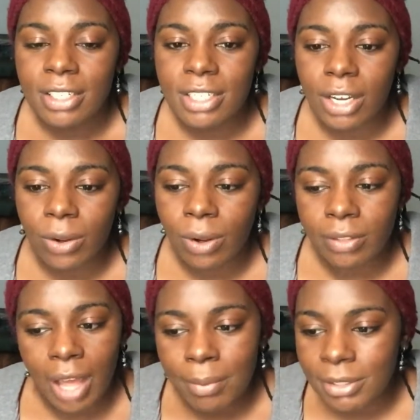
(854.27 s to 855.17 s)
So
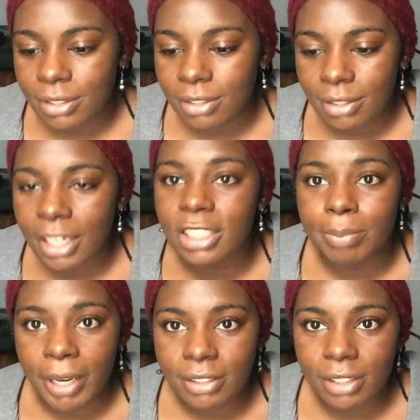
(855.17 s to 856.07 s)
that was
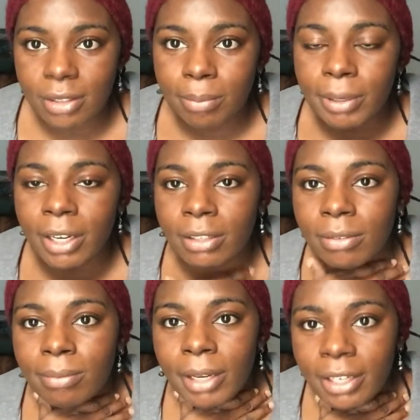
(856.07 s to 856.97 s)
expected,
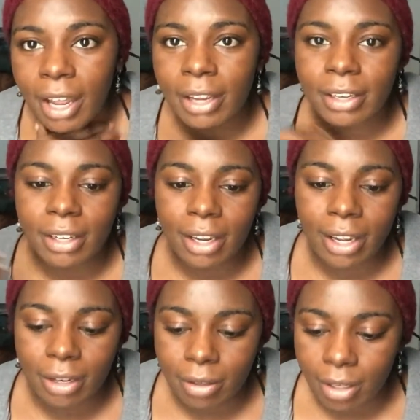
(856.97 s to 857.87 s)
but my neck
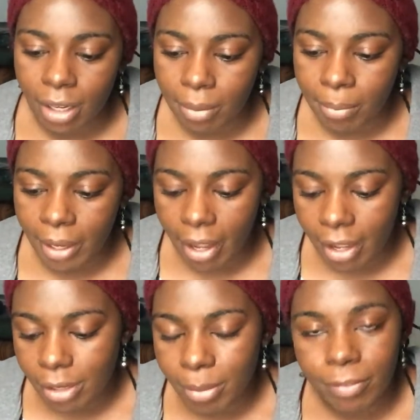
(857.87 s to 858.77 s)
and my
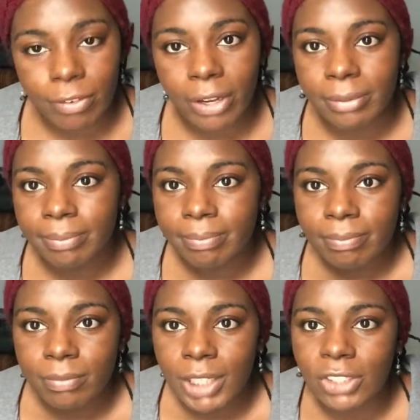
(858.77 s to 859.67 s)
head and my foot,
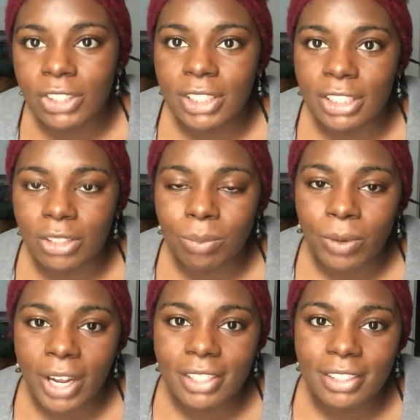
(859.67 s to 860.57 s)
I just need some
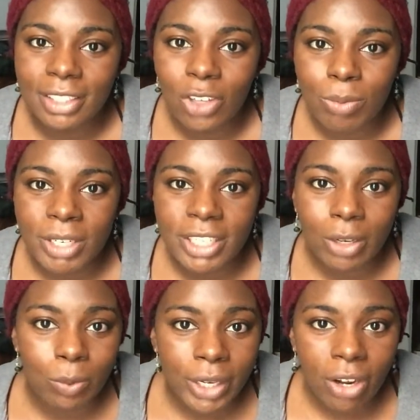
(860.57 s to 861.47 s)
rest. They told me to take
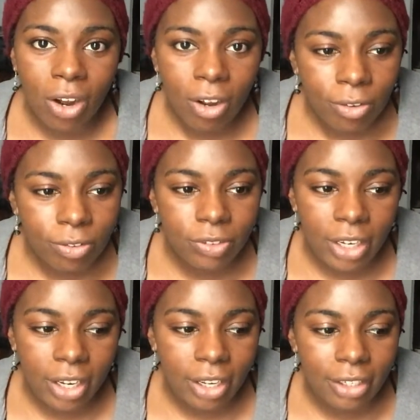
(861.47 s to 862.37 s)
a week off,
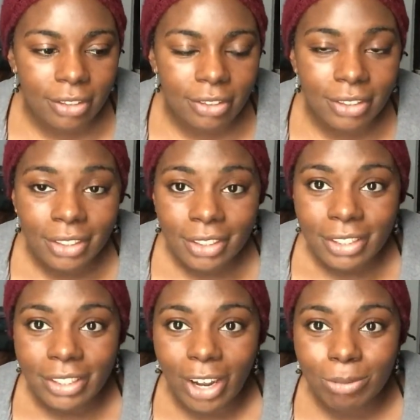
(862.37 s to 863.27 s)
and
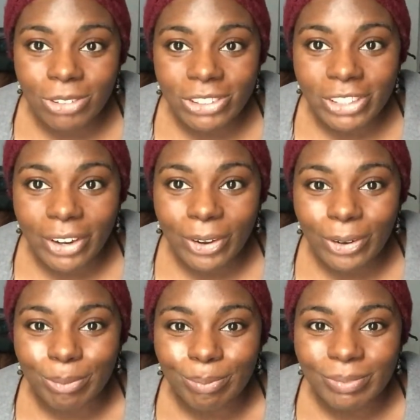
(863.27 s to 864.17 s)
now I'm chilling at
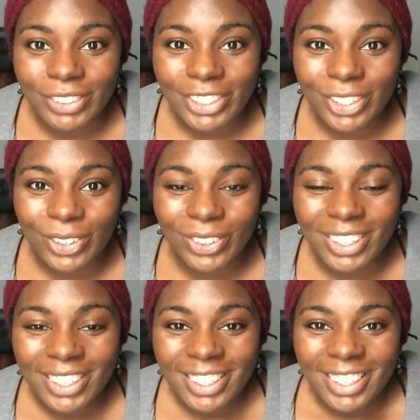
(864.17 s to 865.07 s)
home. So,
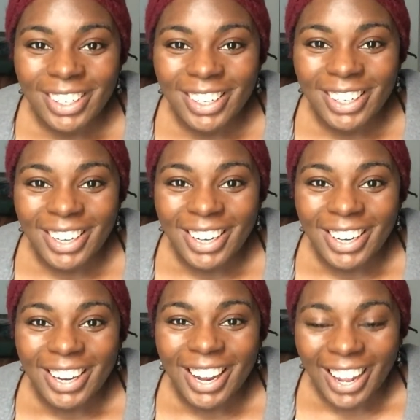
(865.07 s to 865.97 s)

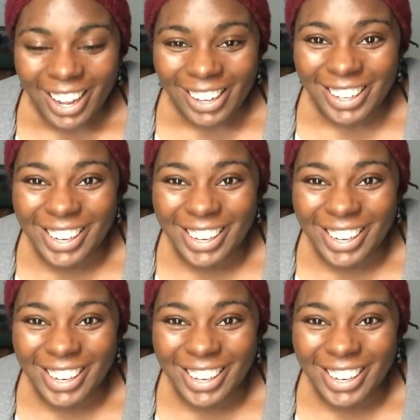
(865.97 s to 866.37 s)
yeah.